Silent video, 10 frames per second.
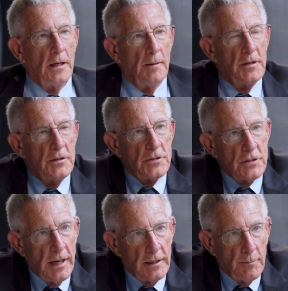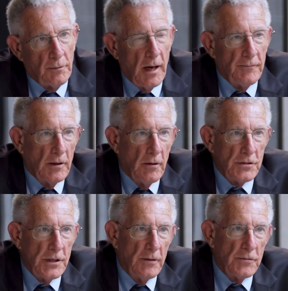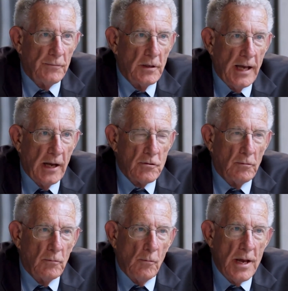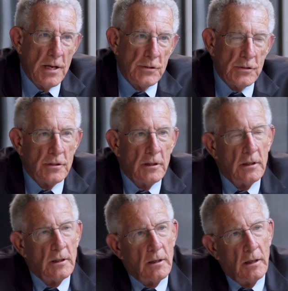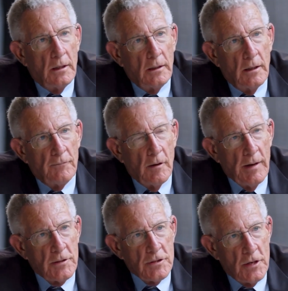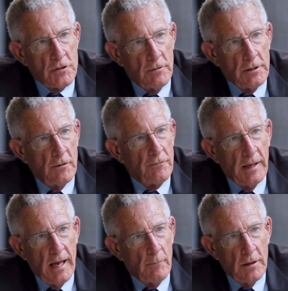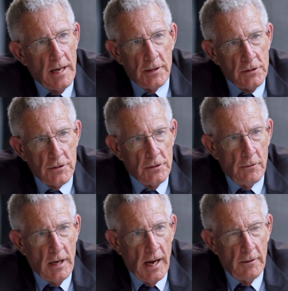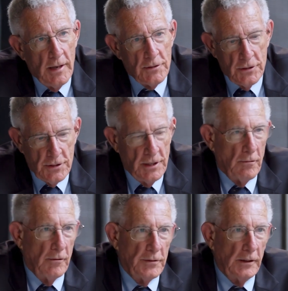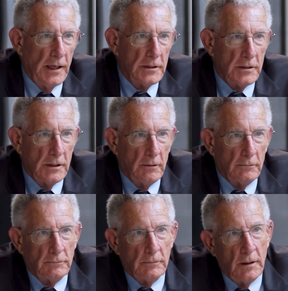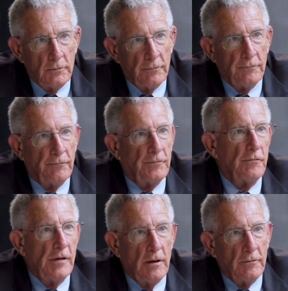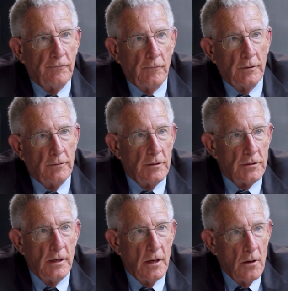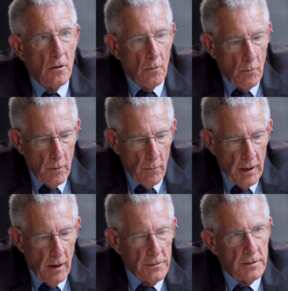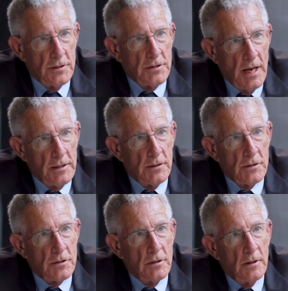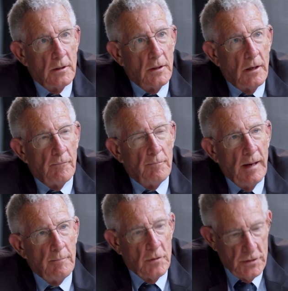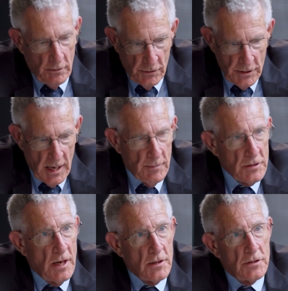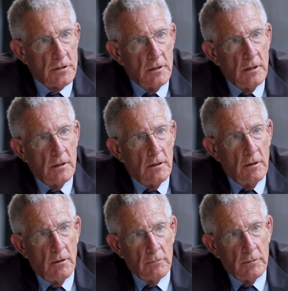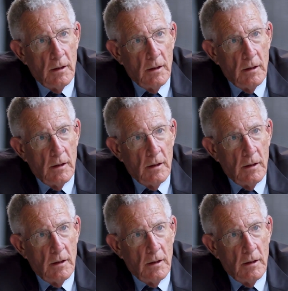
I mean, this is like depriving ourselves of the natural ways of our ancestry. Don't forget, we're not just, you and I are not just here over the last, you know, 100, 300, 400 years. We are the descendants of members that are same as us, you know,